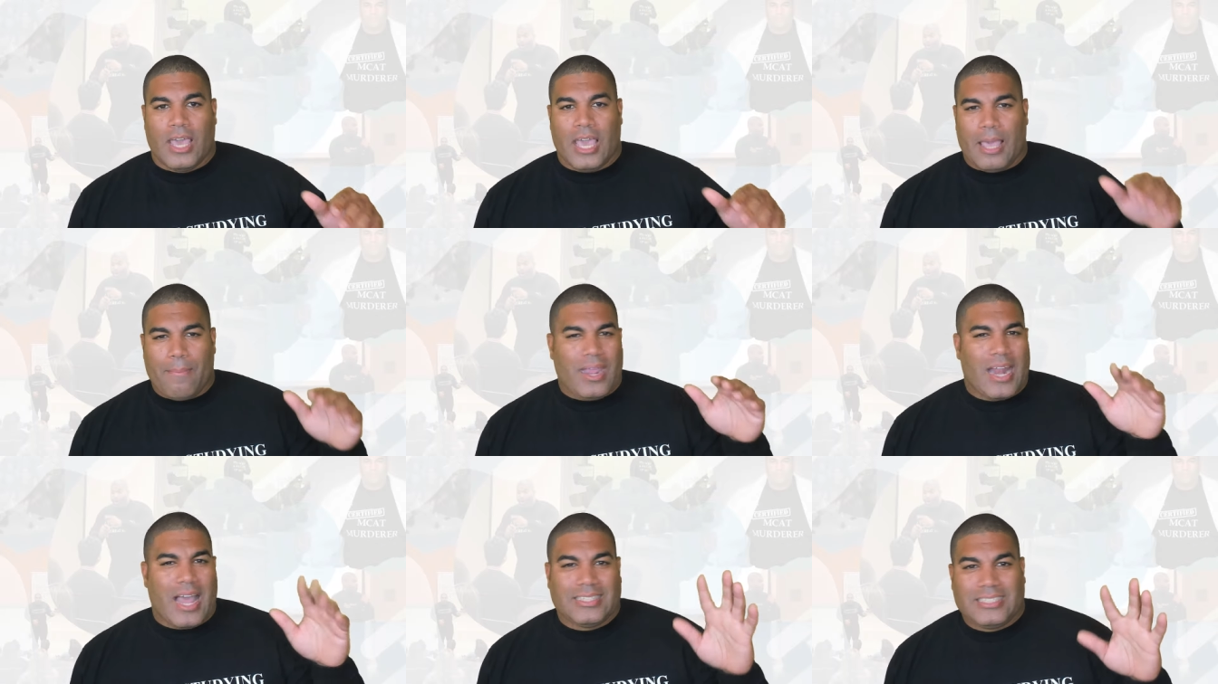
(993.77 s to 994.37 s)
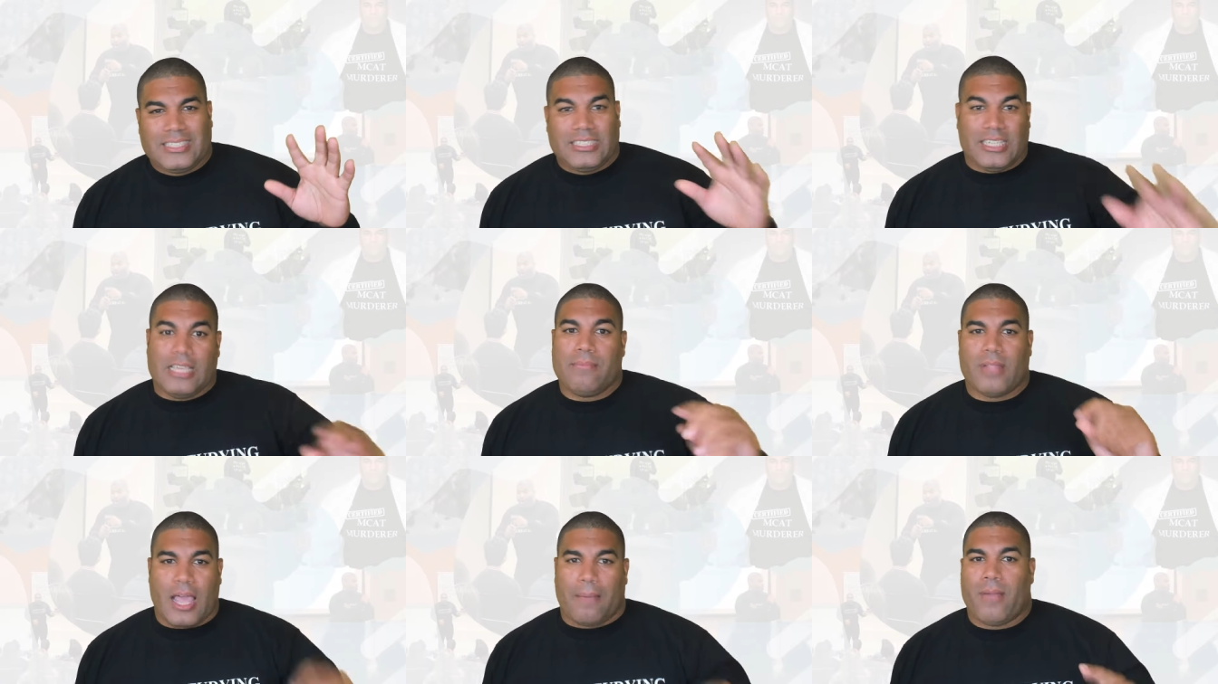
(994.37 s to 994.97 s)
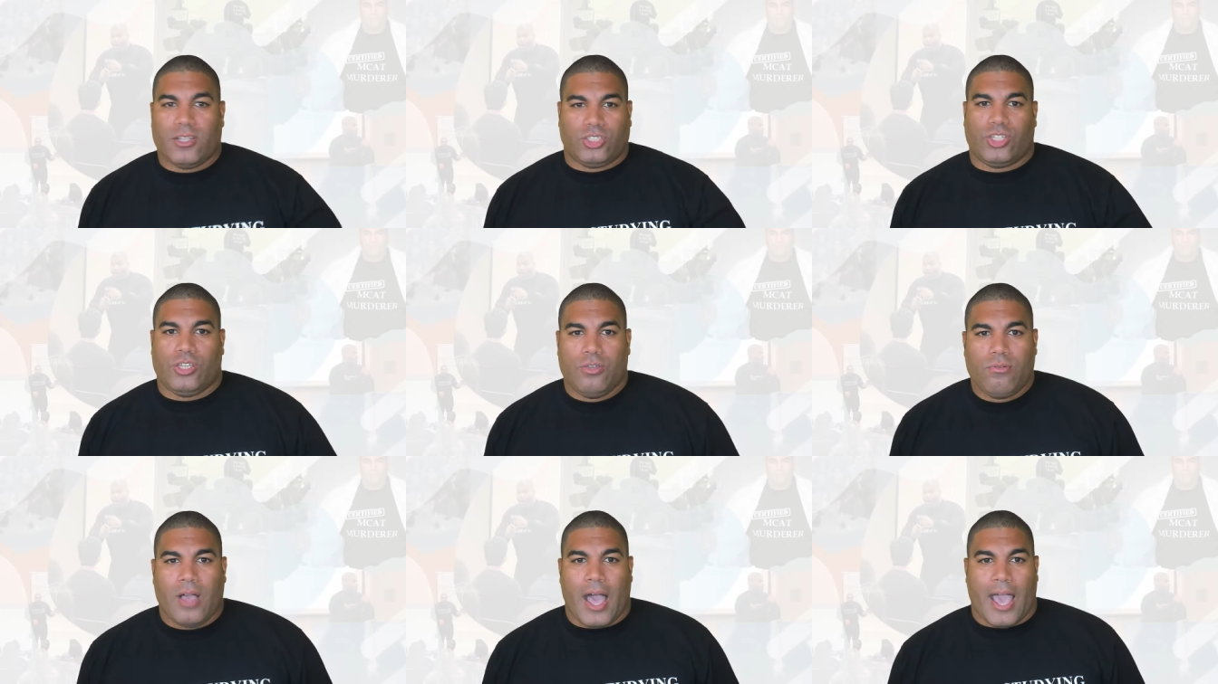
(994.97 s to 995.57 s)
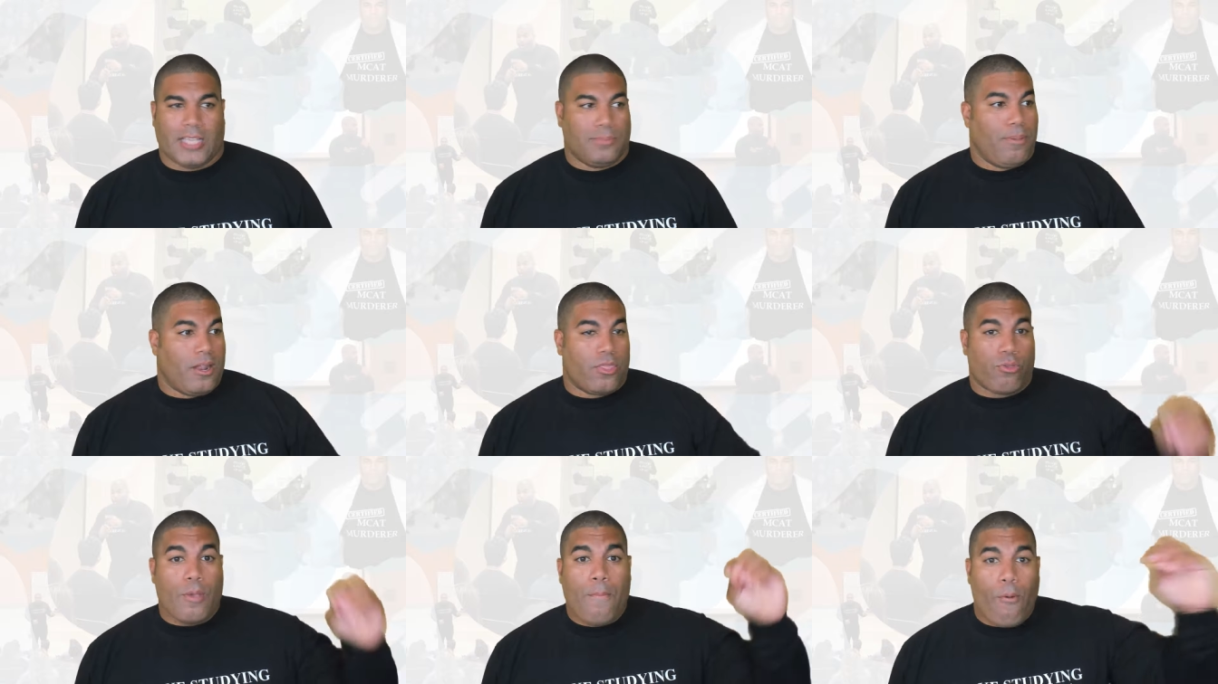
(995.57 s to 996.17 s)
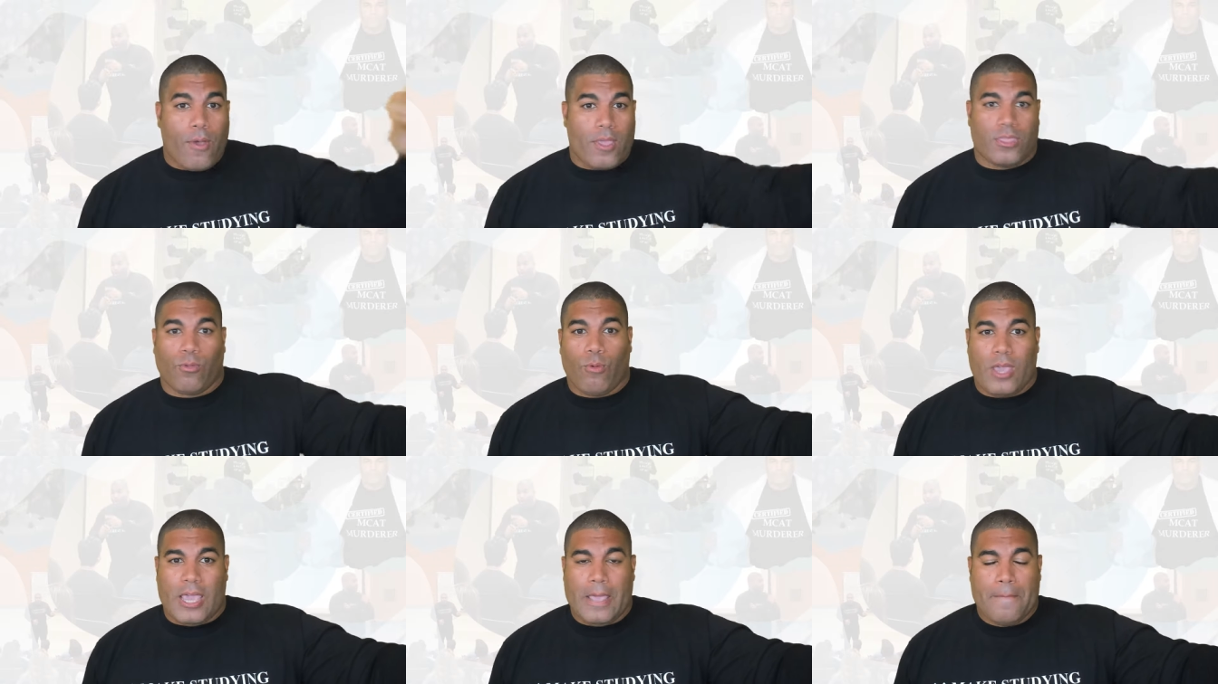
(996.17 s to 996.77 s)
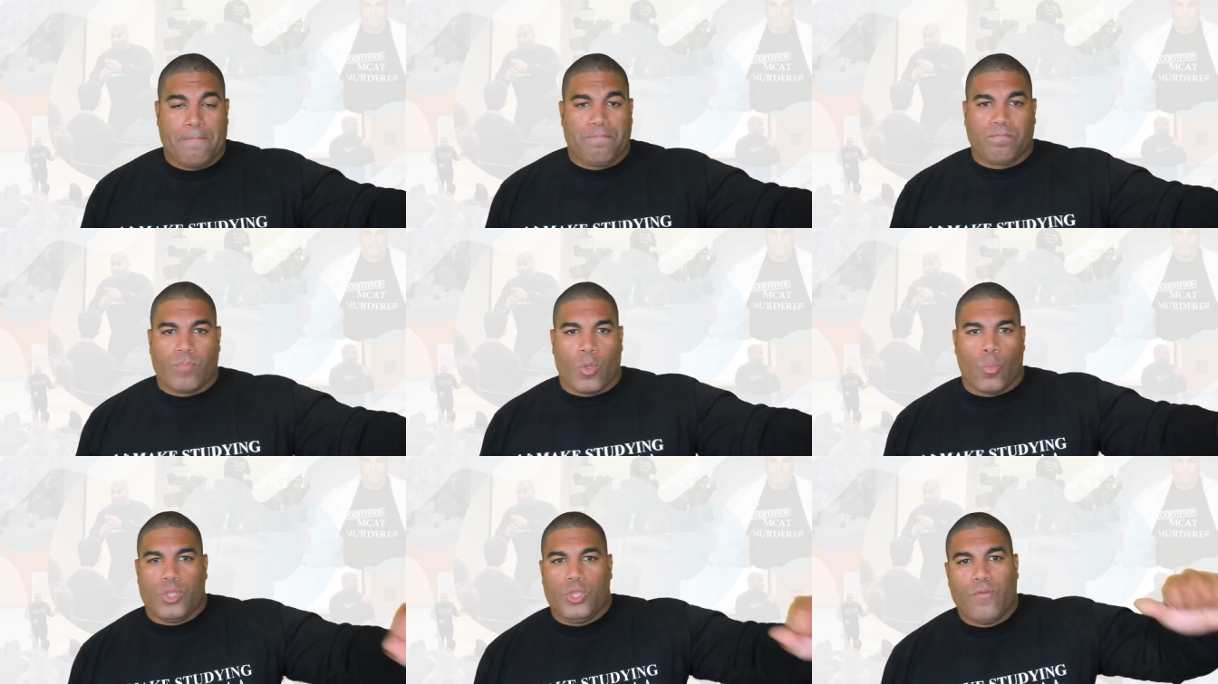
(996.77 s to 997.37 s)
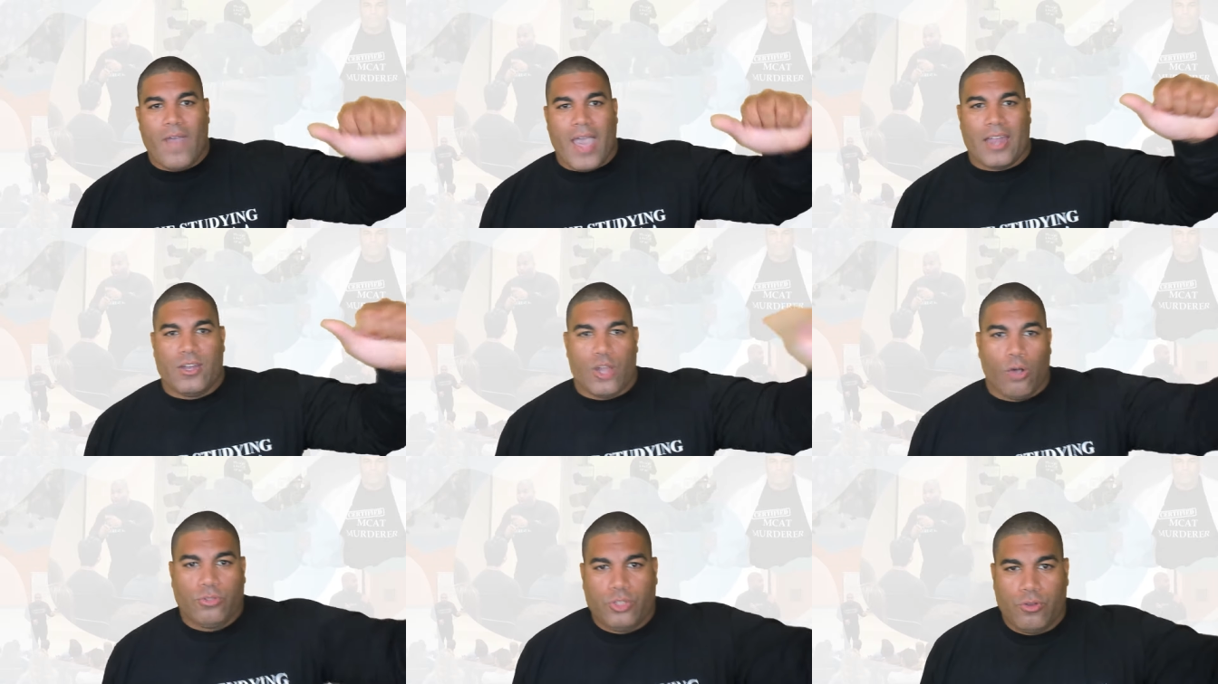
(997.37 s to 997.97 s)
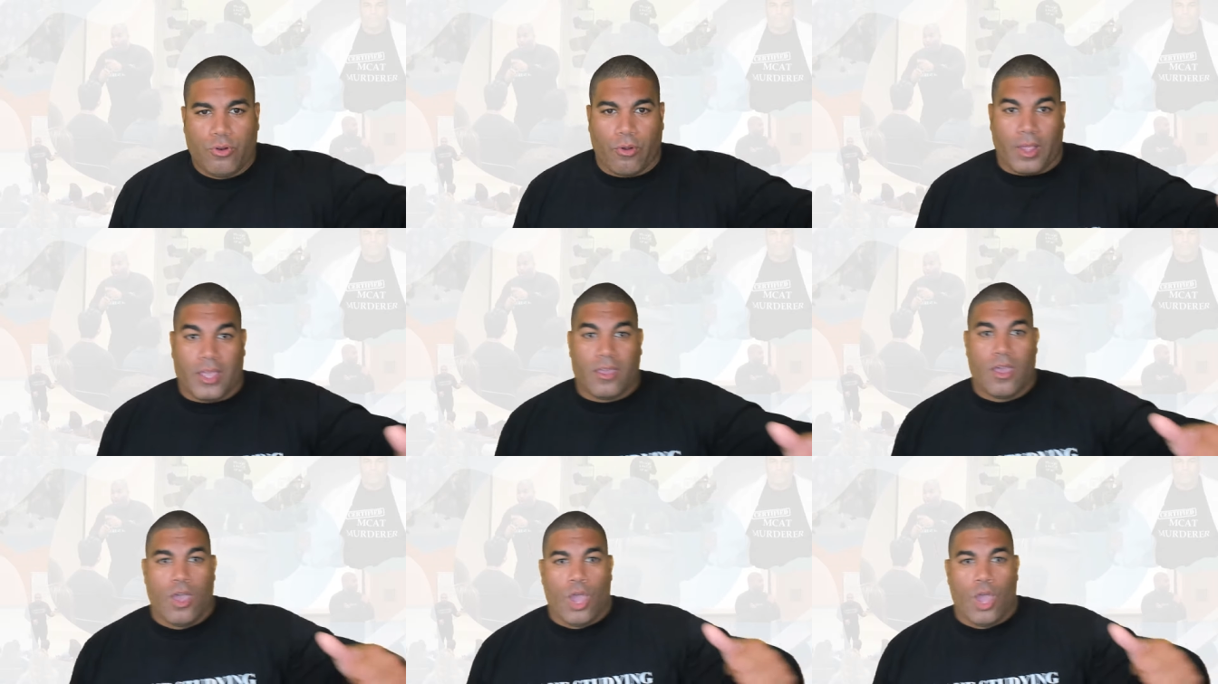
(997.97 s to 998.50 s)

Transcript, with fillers: it may not seem like much to you guys, but a 3.3 when you've had no tutoring,